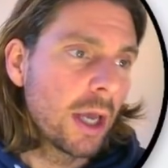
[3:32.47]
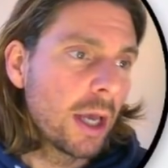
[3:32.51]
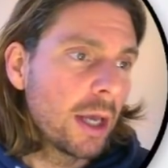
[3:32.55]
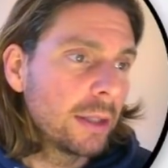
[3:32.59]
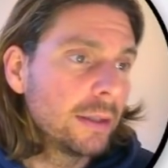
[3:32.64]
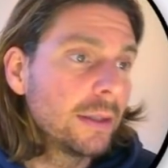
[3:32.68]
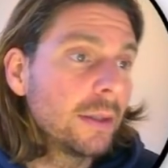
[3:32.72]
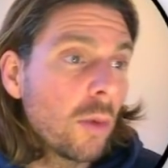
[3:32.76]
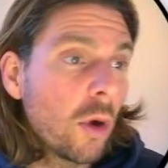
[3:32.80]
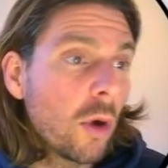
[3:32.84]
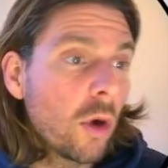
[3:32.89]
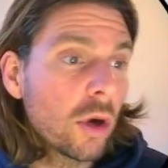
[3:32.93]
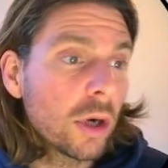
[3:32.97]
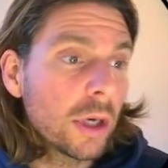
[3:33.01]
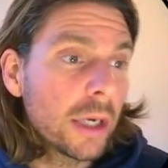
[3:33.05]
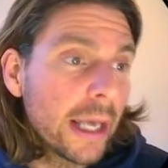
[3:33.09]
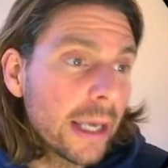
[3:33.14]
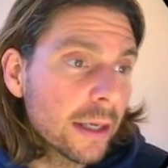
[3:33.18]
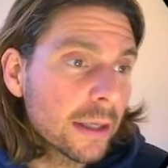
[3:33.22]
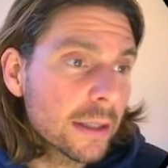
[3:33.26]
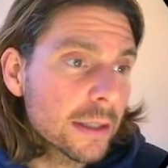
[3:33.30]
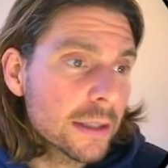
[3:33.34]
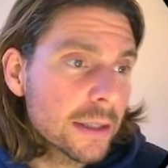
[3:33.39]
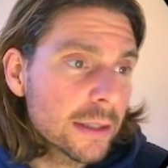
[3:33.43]
The more
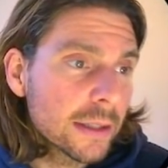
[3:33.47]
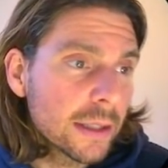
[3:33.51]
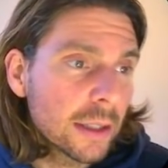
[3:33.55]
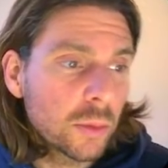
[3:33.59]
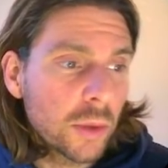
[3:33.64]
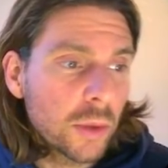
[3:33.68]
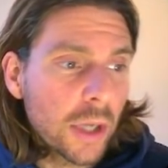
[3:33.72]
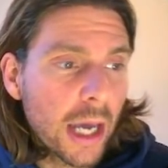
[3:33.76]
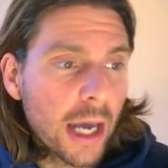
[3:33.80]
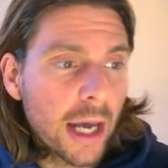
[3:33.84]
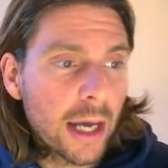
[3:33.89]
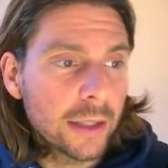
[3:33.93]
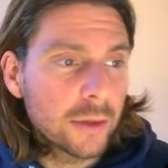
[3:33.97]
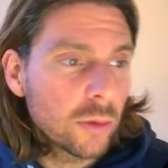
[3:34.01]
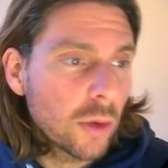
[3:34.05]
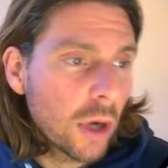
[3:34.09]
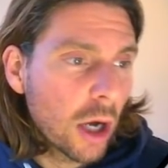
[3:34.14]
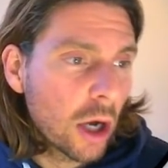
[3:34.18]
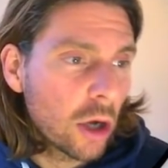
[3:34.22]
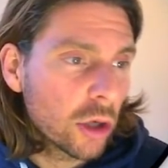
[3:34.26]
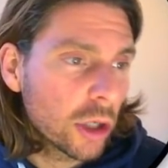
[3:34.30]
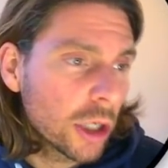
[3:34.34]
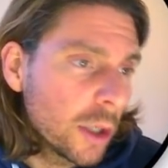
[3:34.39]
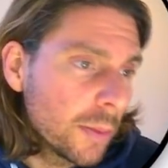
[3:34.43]
layers that we add to
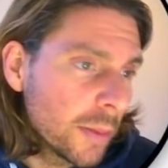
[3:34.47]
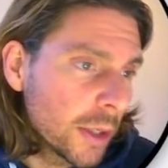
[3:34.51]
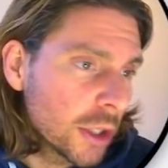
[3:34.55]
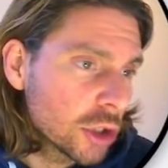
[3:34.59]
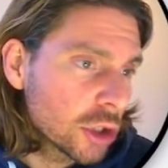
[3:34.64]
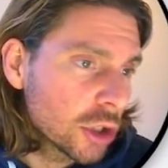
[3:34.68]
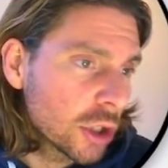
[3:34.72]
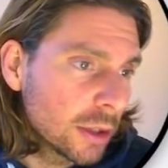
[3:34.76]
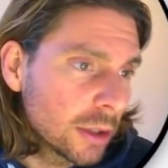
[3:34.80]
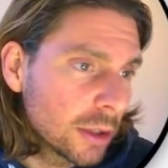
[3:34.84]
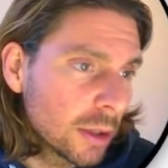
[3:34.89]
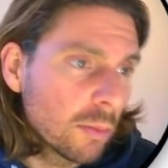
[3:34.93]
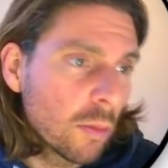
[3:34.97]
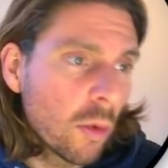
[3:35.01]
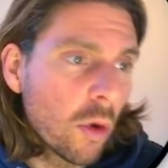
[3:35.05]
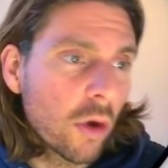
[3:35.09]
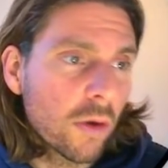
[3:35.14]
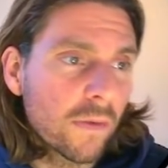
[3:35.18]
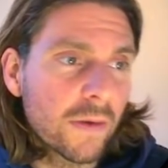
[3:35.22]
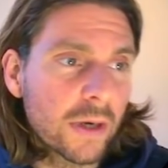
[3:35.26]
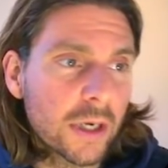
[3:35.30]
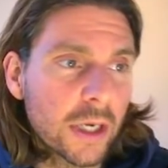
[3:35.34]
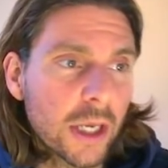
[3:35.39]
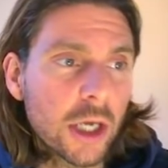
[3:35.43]
our image, the more
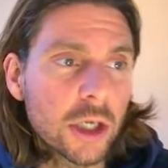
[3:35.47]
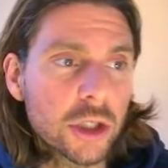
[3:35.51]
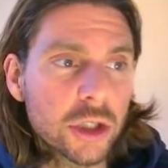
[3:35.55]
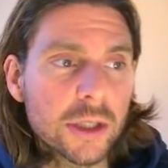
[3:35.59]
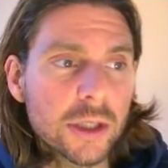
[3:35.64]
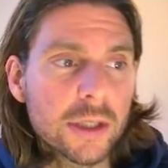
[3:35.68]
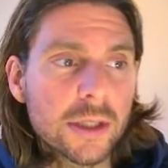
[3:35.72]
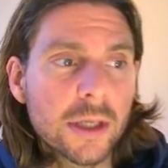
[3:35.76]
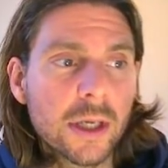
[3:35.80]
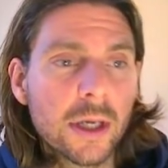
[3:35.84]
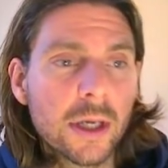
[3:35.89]
variations